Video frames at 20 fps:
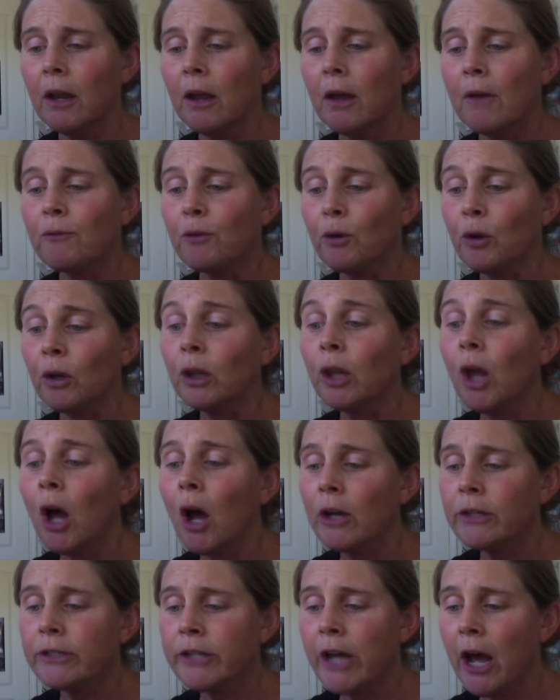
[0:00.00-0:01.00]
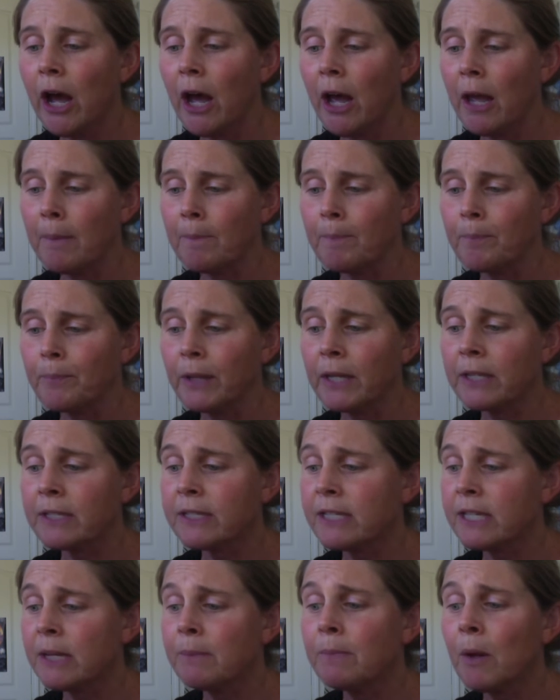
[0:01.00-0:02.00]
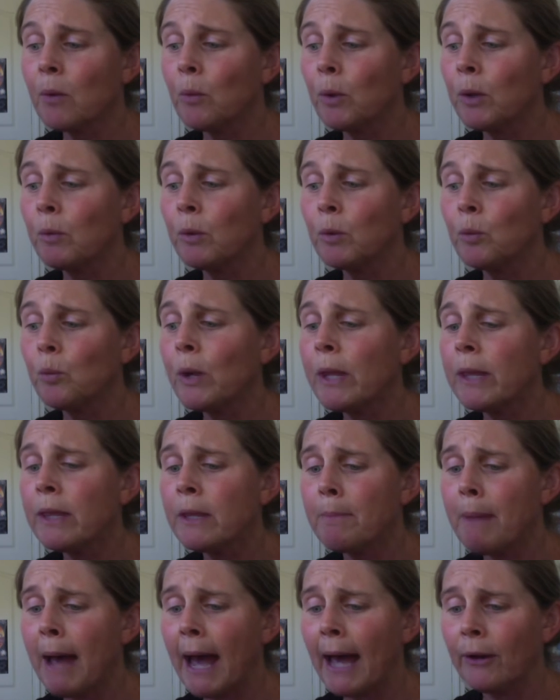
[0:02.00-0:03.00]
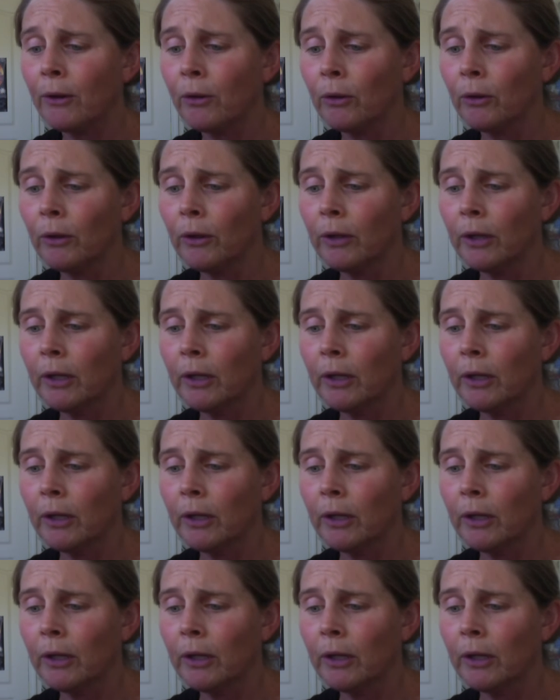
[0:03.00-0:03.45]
For a long time, it seemed that we would win the battle,